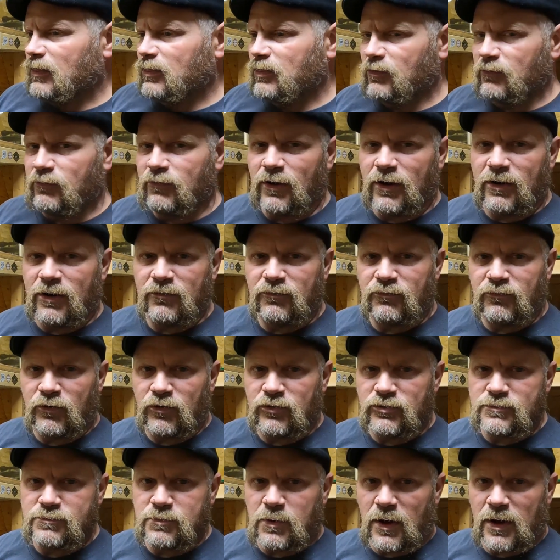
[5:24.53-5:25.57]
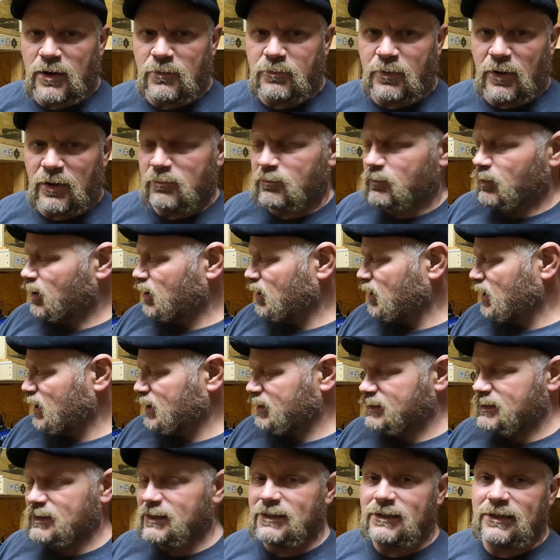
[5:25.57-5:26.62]
the very first pipe I bought,
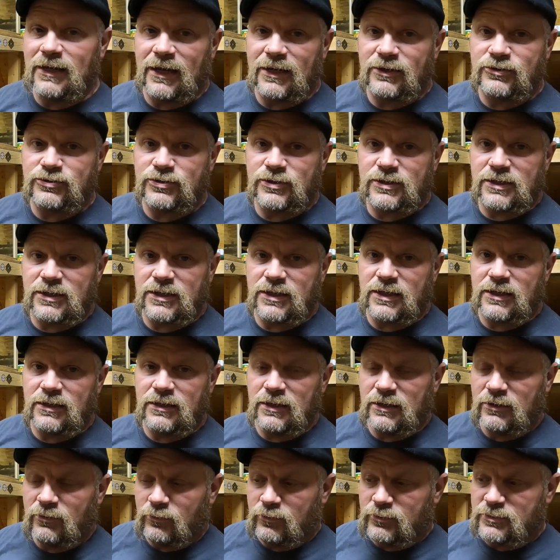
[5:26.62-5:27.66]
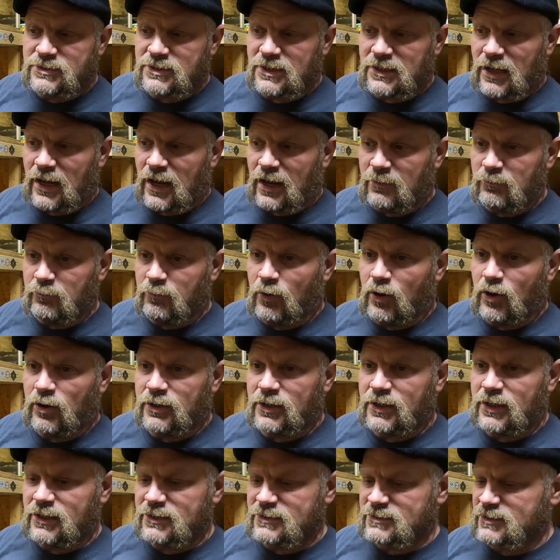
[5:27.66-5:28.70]
I didn't actually, I bought
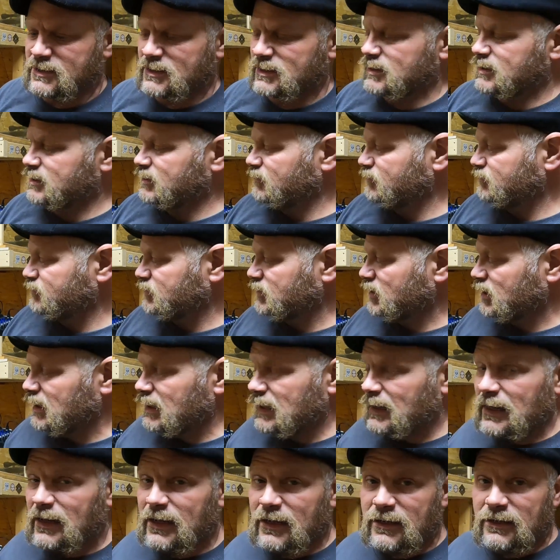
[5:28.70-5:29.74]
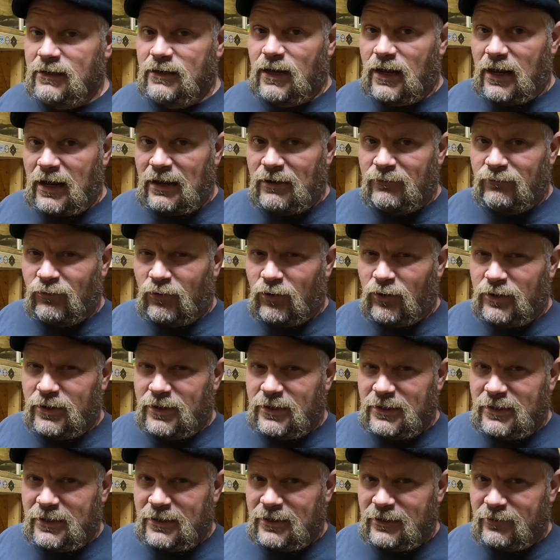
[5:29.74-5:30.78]
it as a gift, and I've
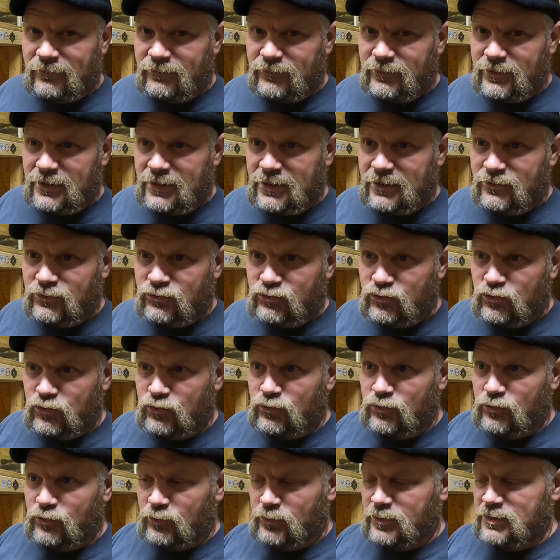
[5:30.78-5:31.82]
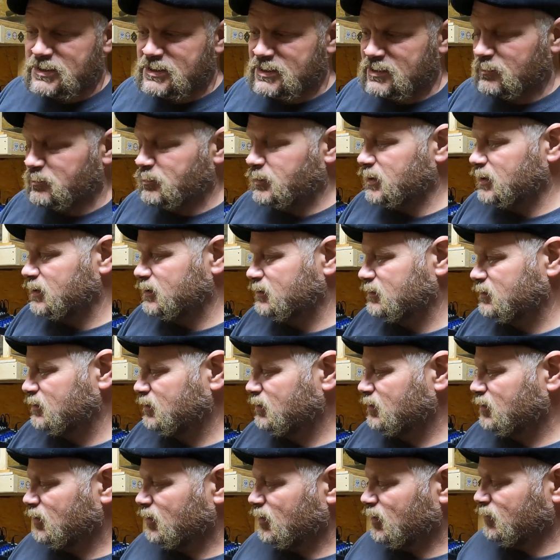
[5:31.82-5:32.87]
already given it to the recipient
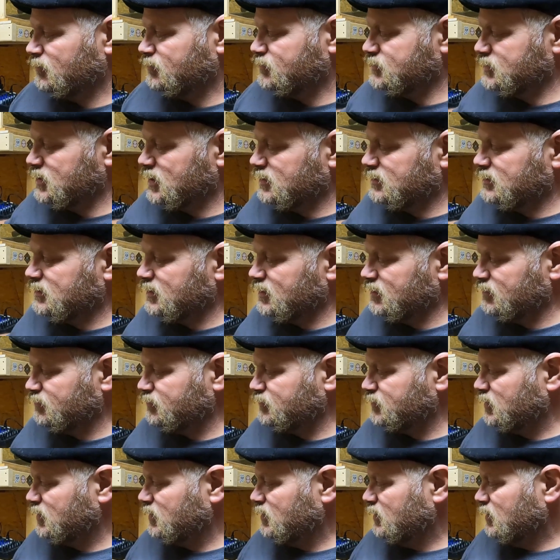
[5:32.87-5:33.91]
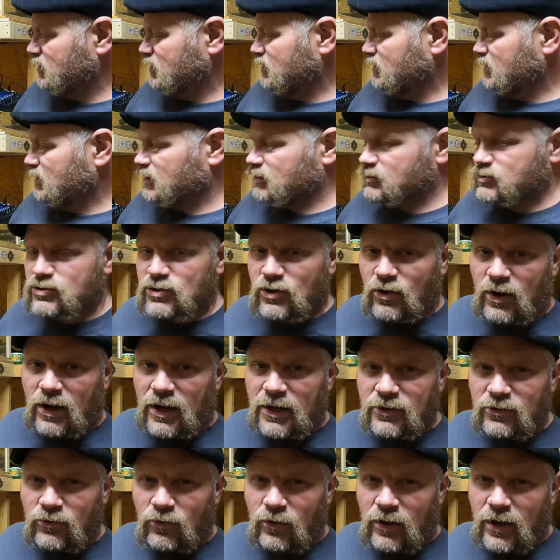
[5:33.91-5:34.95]
of said gift, and so
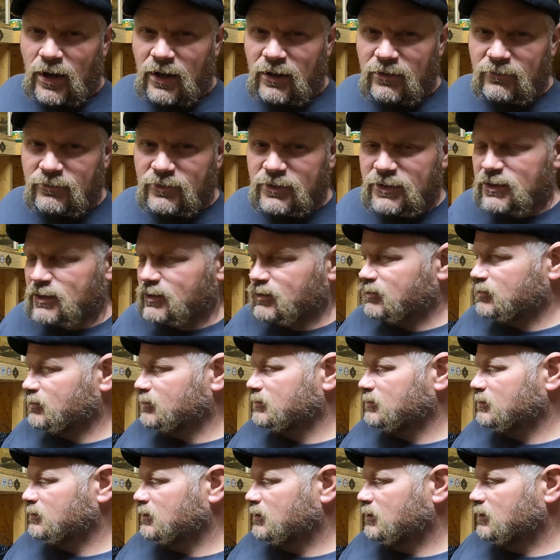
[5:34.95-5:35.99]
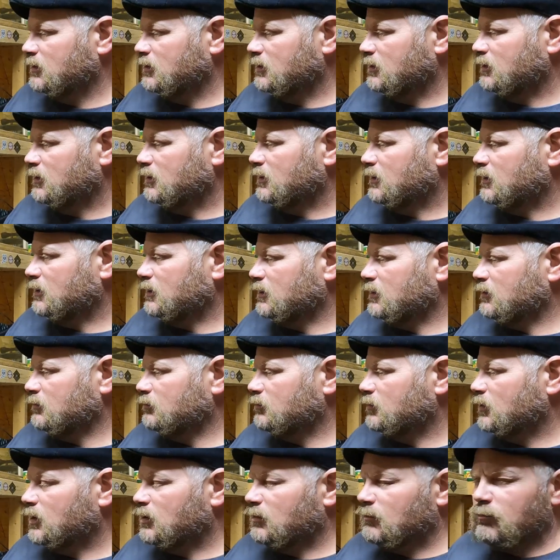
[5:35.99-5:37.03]
I don't have it here.
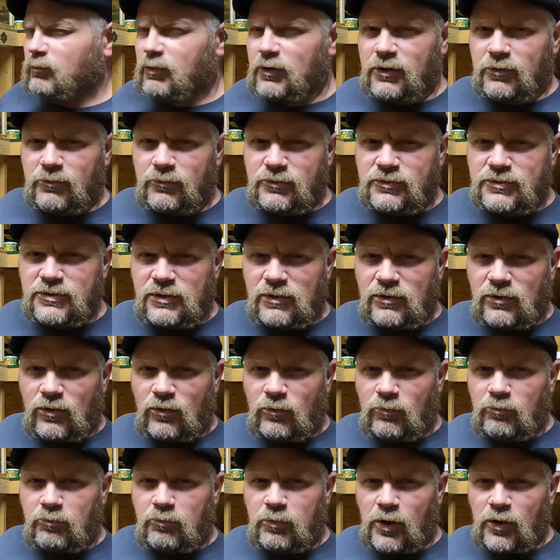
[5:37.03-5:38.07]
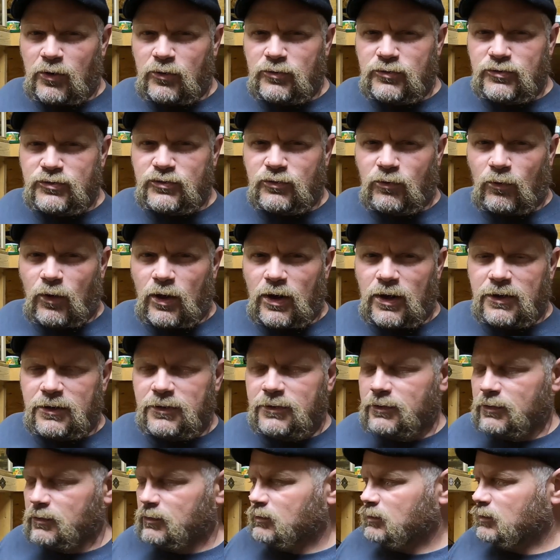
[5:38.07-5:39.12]
But it was a little Bones
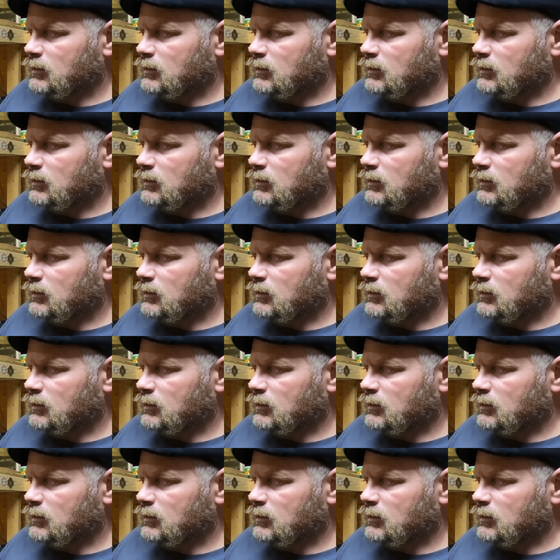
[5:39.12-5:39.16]
one.